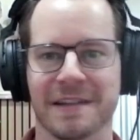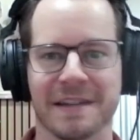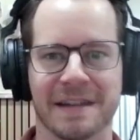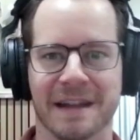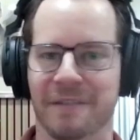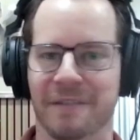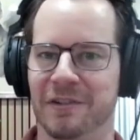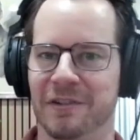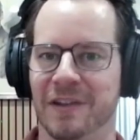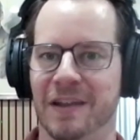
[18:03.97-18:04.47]

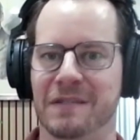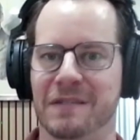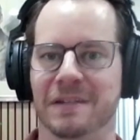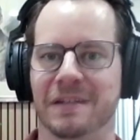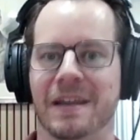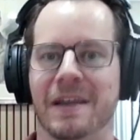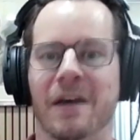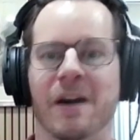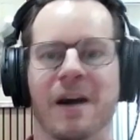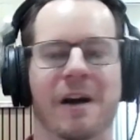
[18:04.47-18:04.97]
never takes a
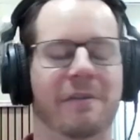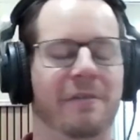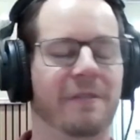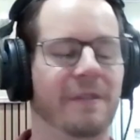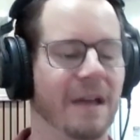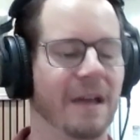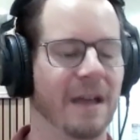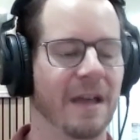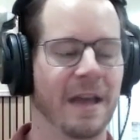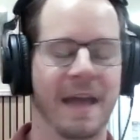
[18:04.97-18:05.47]
day
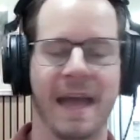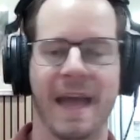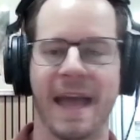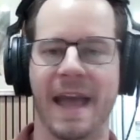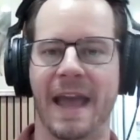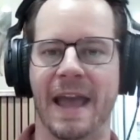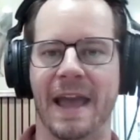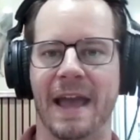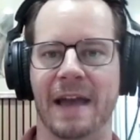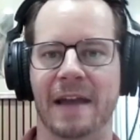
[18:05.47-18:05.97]
off.
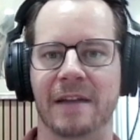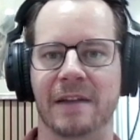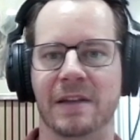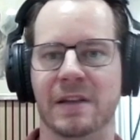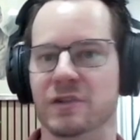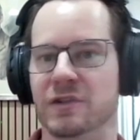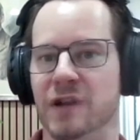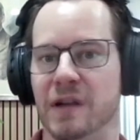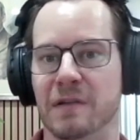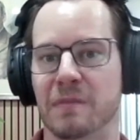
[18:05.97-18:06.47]
And
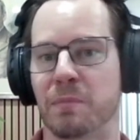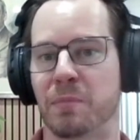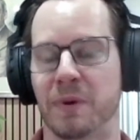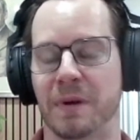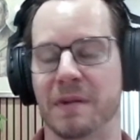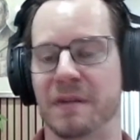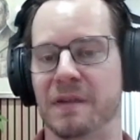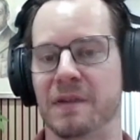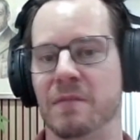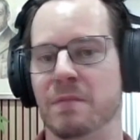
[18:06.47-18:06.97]
he just
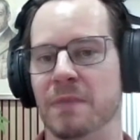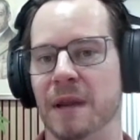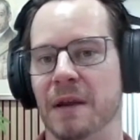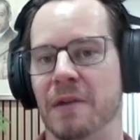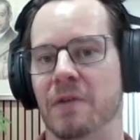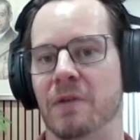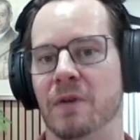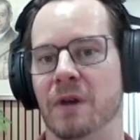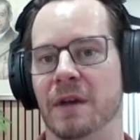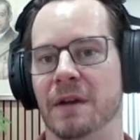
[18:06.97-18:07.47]
prints you
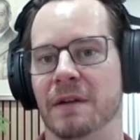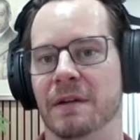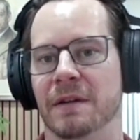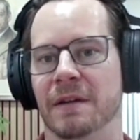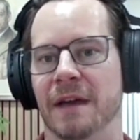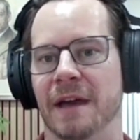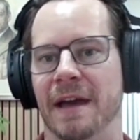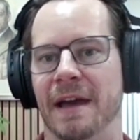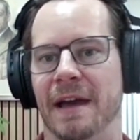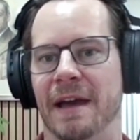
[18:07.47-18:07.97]
Bitcoin.
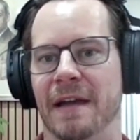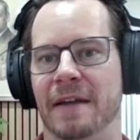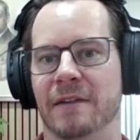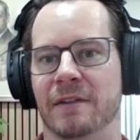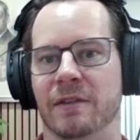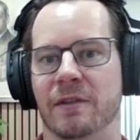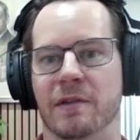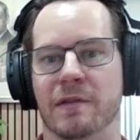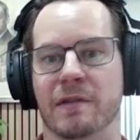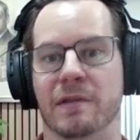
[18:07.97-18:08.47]

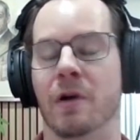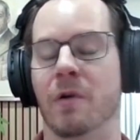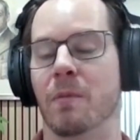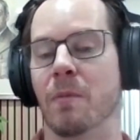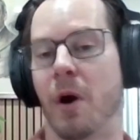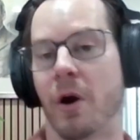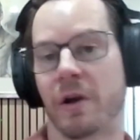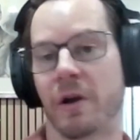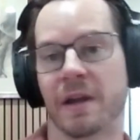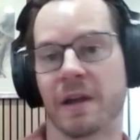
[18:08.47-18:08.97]
And there's no
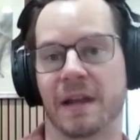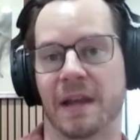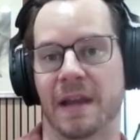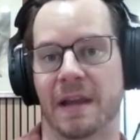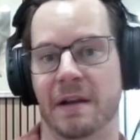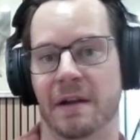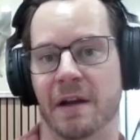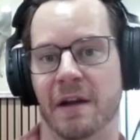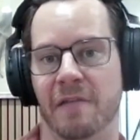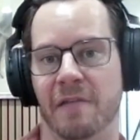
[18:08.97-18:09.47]

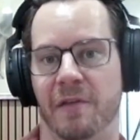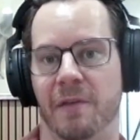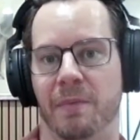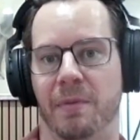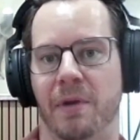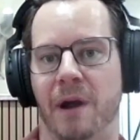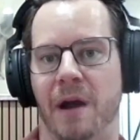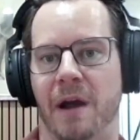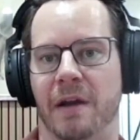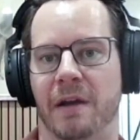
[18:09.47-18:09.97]
marketing of the
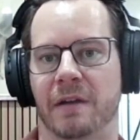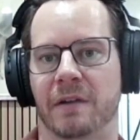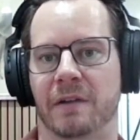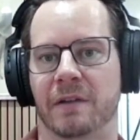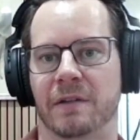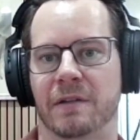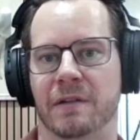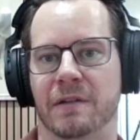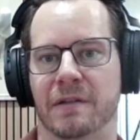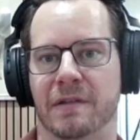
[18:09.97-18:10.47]

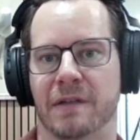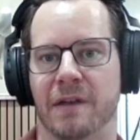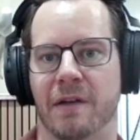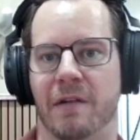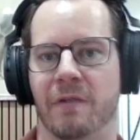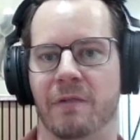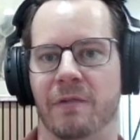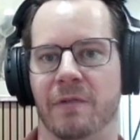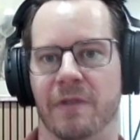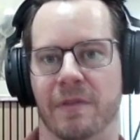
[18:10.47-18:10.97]
product.
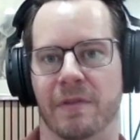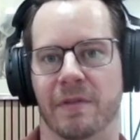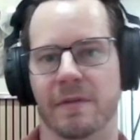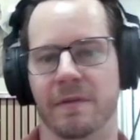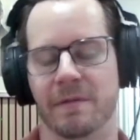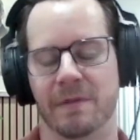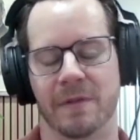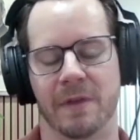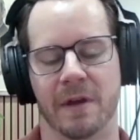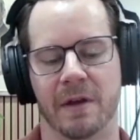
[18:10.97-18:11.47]
So
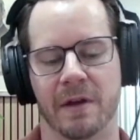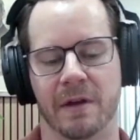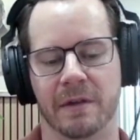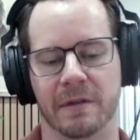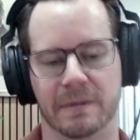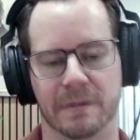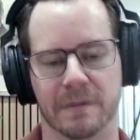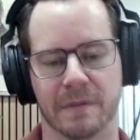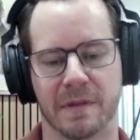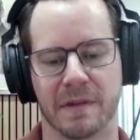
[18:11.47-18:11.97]

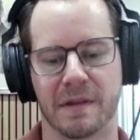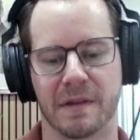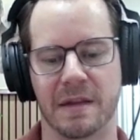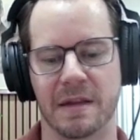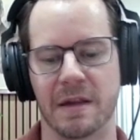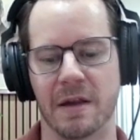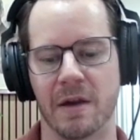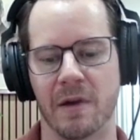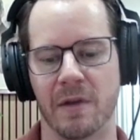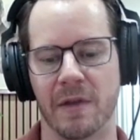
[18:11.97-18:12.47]
the
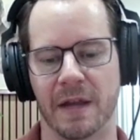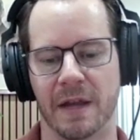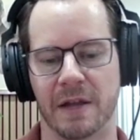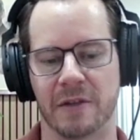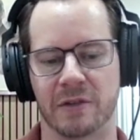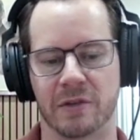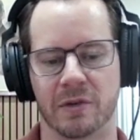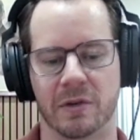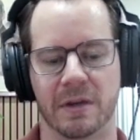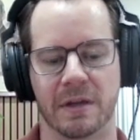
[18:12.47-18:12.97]
CEO that I
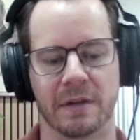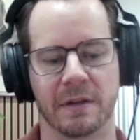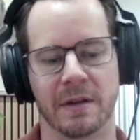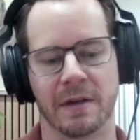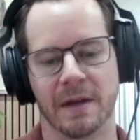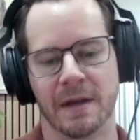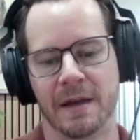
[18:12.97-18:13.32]
joined